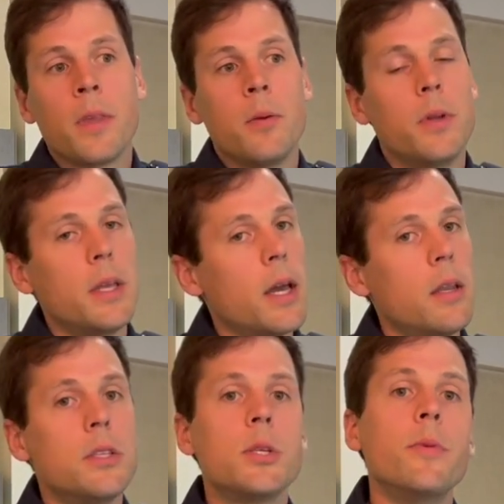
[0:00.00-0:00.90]
But
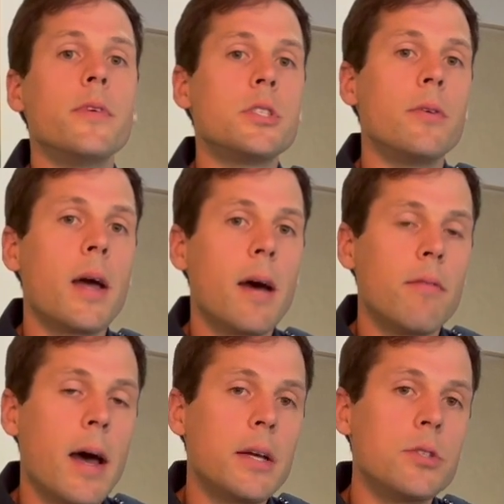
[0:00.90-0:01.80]
again, some of us don't have
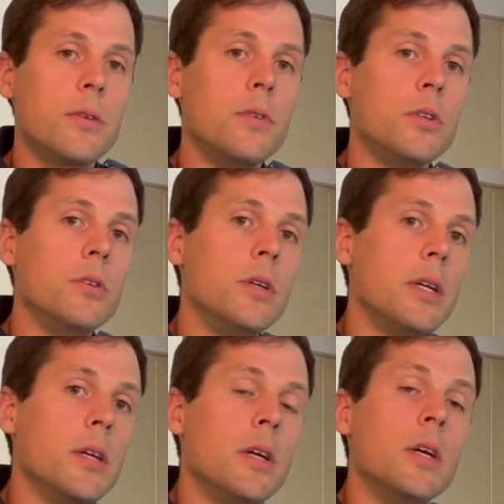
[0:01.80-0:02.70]
that. So if you're
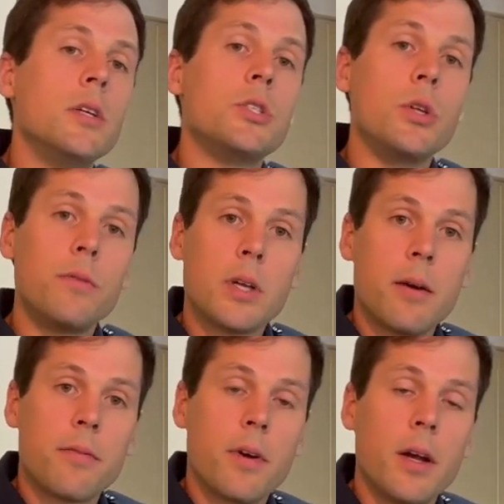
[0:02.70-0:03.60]
doing stovetop
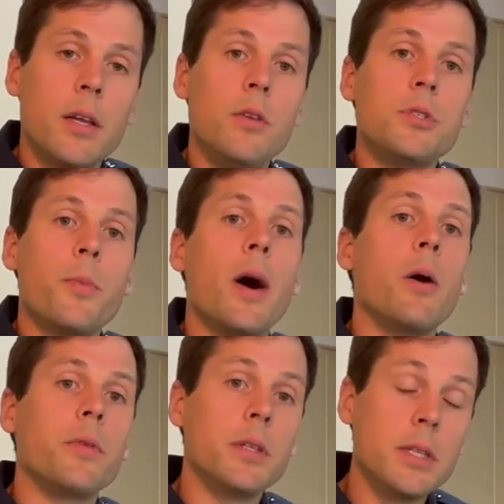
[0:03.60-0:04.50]
frying, use a pot
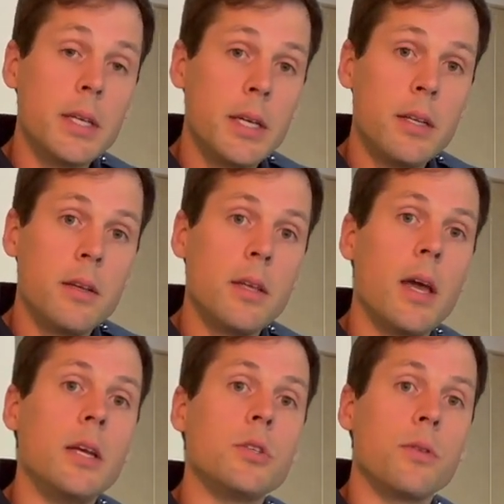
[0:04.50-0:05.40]
with a lid,
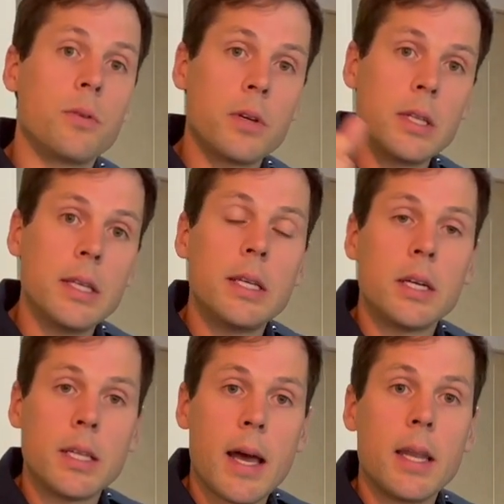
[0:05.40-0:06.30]
okay? So throwing a lid
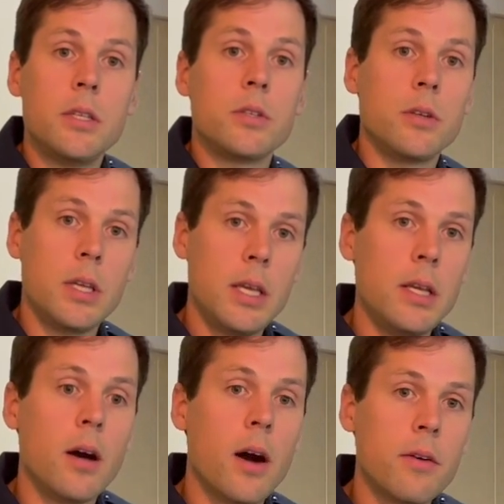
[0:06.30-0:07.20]
on that and turn the heat
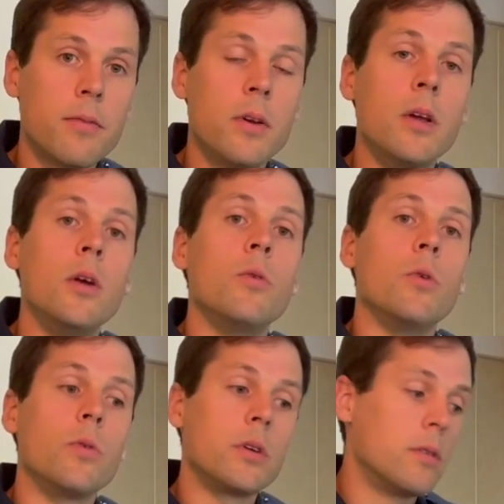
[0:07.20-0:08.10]
off will
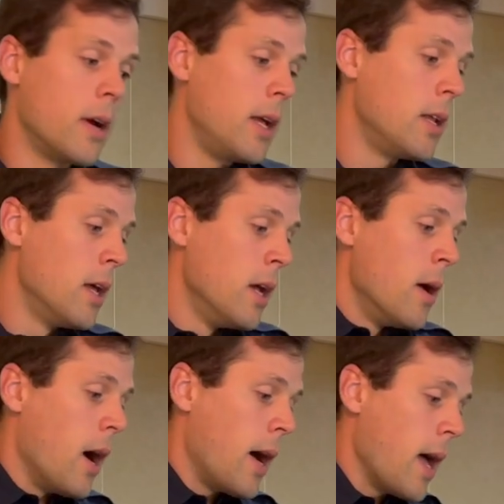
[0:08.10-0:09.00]
work great.
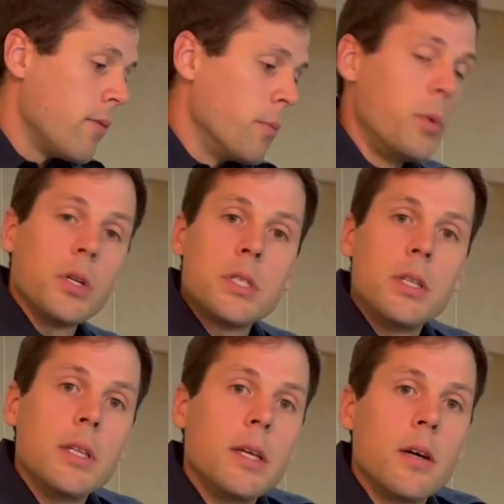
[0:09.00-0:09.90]
I have a
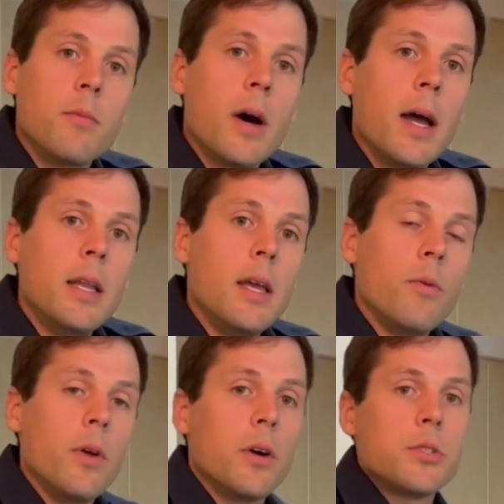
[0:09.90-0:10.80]
built-in lid on mine, and
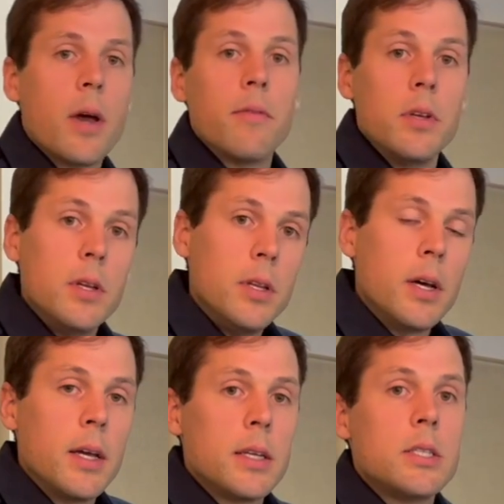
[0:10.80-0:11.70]
we also have a good
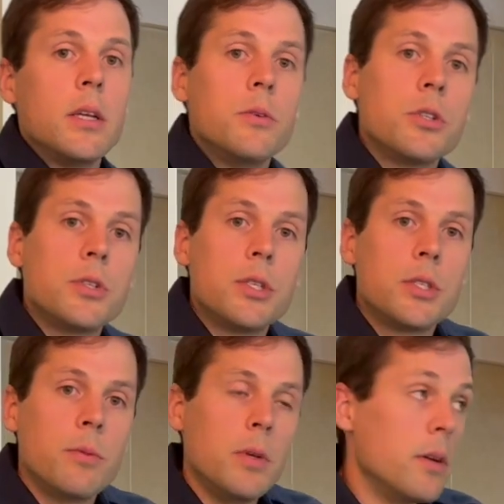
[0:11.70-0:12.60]
extinguisher
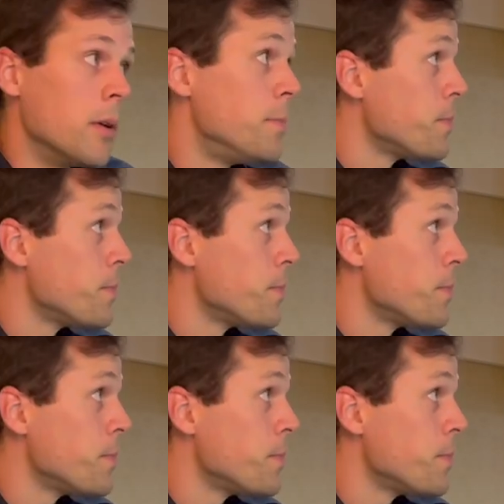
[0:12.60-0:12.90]
system here